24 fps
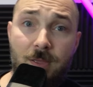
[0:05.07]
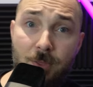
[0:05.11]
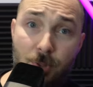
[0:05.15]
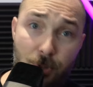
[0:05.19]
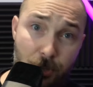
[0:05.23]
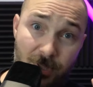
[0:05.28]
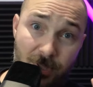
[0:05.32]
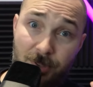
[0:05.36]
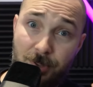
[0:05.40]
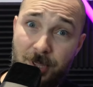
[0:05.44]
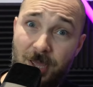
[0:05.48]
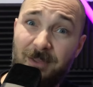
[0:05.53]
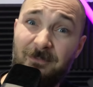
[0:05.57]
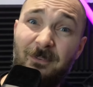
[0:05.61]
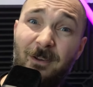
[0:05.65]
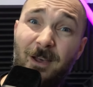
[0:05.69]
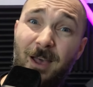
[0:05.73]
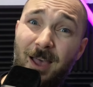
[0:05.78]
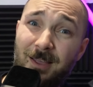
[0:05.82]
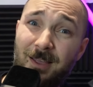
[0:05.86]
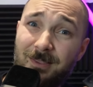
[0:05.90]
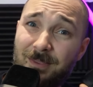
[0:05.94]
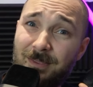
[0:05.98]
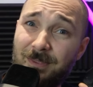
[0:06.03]
since I've
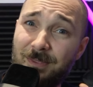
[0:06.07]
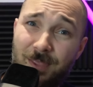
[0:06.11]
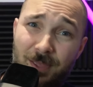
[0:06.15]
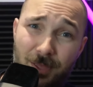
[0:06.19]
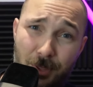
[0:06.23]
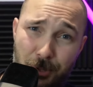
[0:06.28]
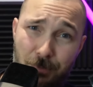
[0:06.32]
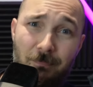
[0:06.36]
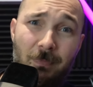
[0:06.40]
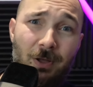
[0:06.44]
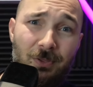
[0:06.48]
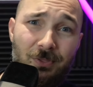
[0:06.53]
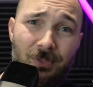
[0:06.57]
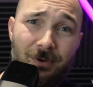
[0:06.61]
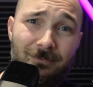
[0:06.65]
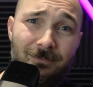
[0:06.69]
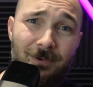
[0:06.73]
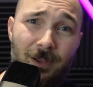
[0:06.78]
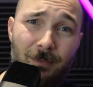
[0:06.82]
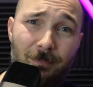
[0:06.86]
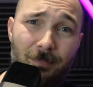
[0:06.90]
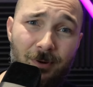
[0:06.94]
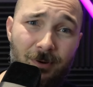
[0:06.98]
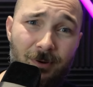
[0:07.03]
had this mother
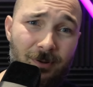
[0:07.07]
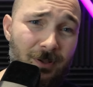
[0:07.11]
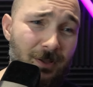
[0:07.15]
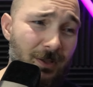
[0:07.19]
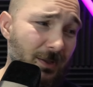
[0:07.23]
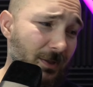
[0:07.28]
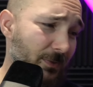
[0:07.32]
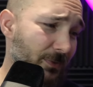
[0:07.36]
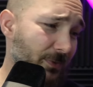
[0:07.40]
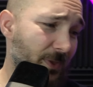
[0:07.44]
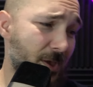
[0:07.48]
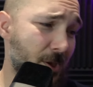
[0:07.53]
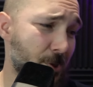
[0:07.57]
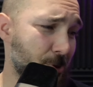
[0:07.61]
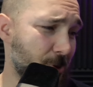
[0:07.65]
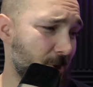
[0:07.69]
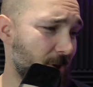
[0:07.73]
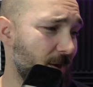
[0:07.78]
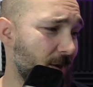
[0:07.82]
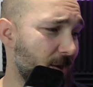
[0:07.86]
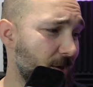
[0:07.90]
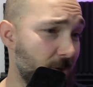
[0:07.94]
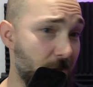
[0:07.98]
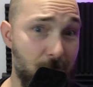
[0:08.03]
flipper. This
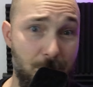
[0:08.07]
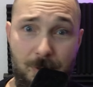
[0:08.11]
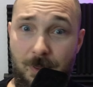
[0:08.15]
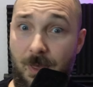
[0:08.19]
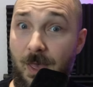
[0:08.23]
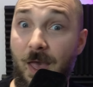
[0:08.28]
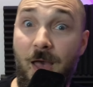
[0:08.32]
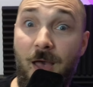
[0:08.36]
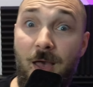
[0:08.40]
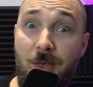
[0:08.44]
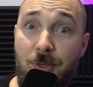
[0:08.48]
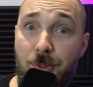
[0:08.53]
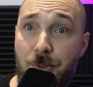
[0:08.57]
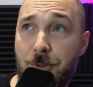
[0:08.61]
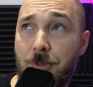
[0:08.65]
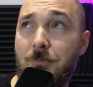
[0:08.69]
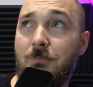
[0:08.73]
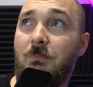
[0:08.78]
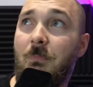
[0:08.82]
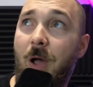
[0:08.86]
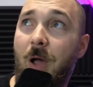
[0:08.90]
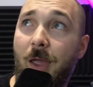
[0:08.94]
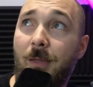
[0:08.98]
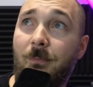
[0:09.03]
is, as
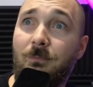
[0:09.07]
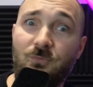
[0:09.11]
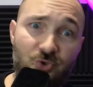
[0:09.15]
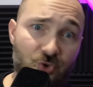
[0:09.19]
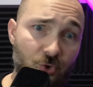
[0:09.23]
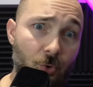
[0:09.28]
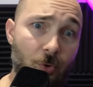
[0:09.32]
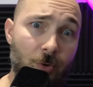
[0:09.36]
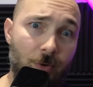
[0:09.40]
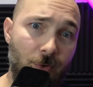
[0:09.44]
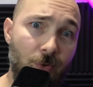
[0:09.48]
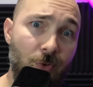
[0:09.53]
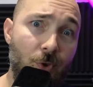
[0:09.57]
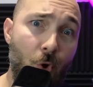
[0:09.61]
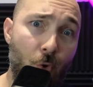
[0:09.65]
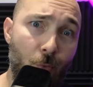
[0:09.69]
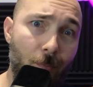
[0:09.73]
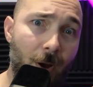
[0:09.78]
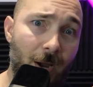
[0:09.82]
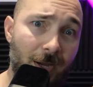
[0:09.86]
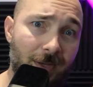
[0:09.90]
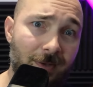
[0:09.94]
I'm sure you know by